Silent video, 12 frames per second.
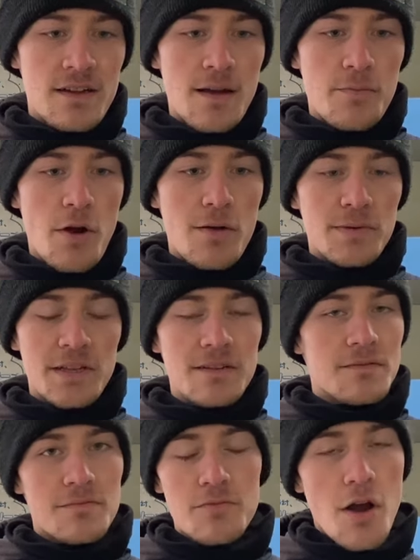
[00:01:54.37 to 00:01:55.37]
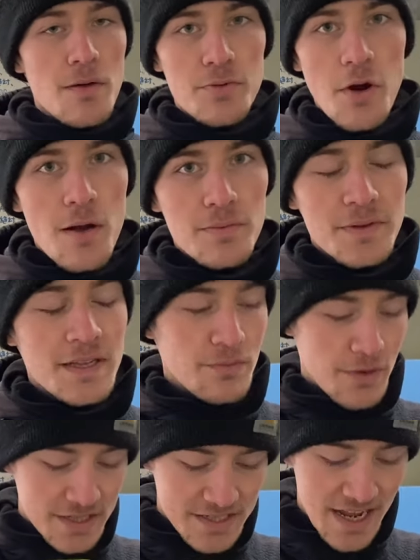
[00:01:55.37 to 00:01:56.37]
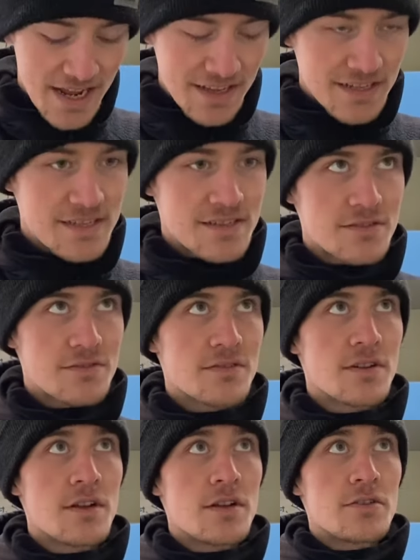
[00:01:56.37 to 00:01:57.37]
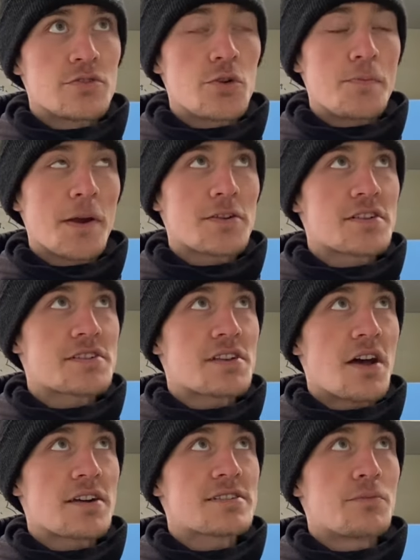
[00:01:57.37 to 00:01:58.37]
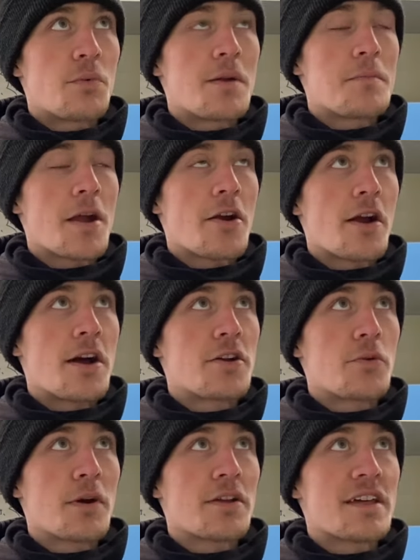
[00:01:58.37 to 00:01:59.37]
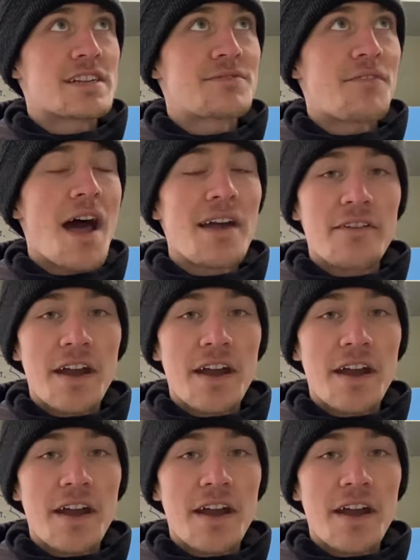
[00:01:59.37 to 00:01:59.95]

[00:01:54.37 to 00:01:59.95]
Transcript: I probably, pro probably, what is that? That's two pairs of socks and one pair of underwear. That's five